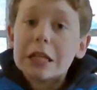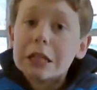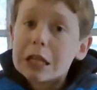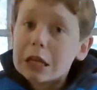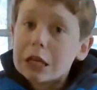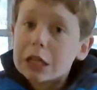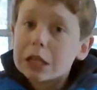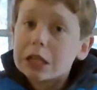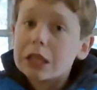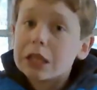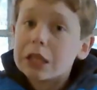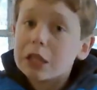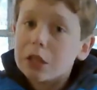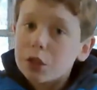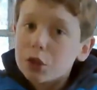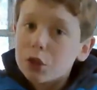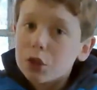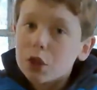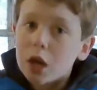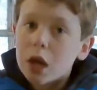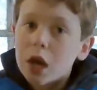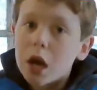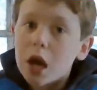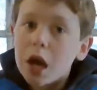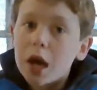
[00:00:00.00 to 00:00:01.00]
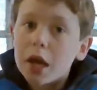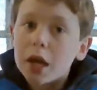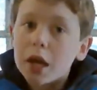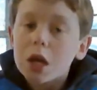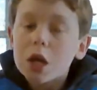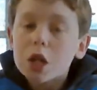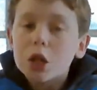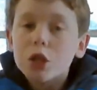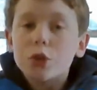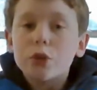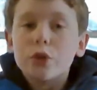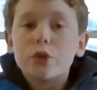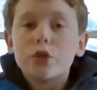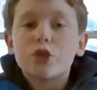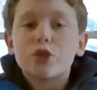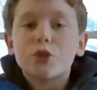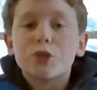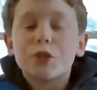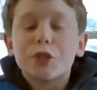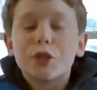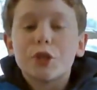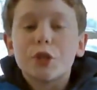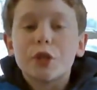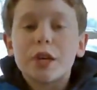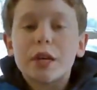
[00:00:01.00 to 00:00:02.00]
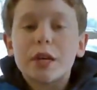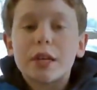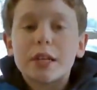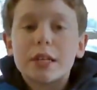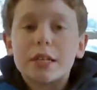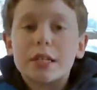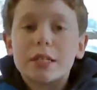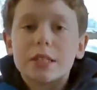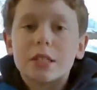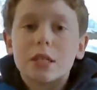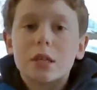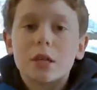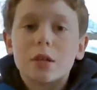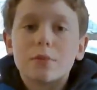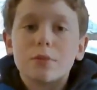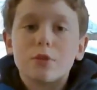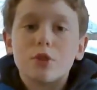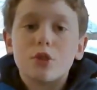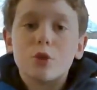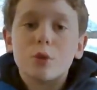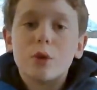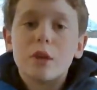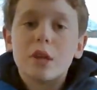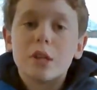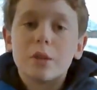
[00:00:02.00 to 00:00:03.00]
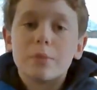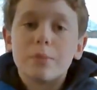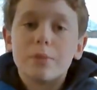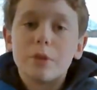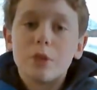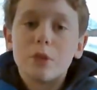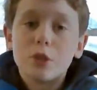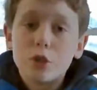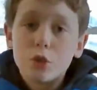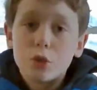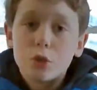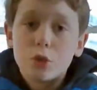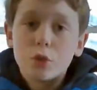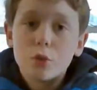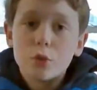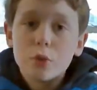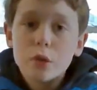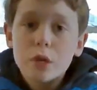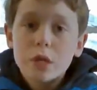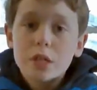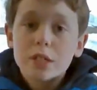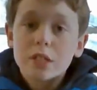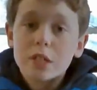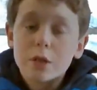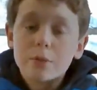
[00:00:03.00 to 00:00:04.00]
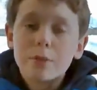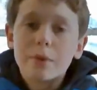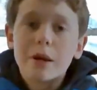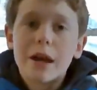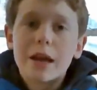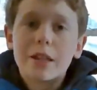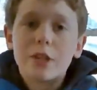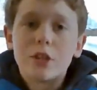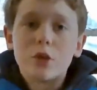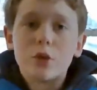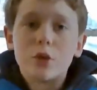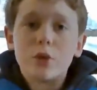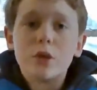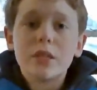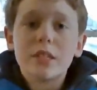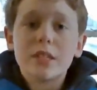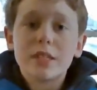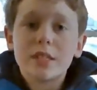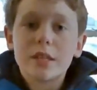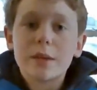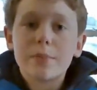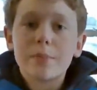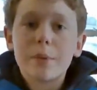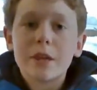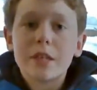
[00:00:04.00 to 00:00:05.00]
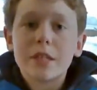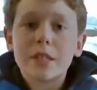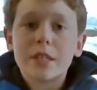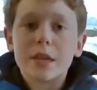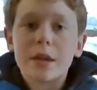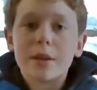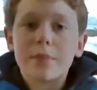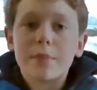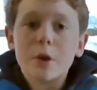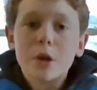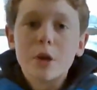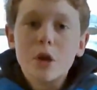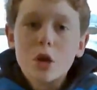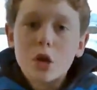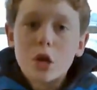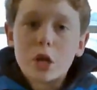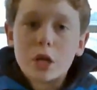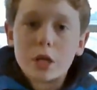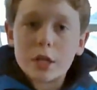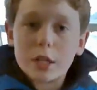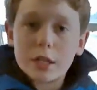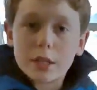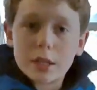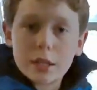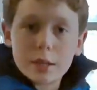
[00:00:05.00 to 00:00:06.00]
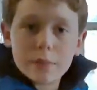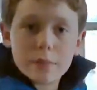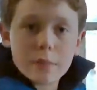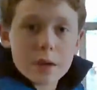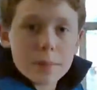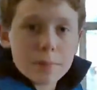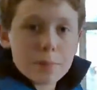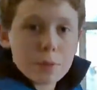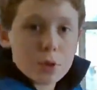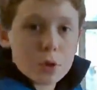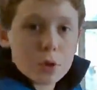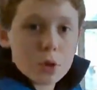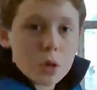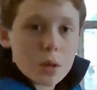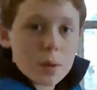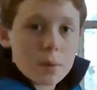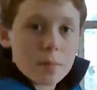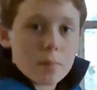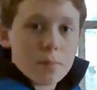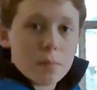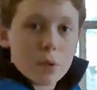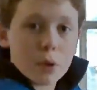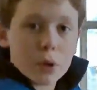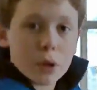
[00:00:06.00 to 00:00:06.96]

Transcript: Luckily, your guy, Lucas Stringer, has come to help guide you step by step on the maple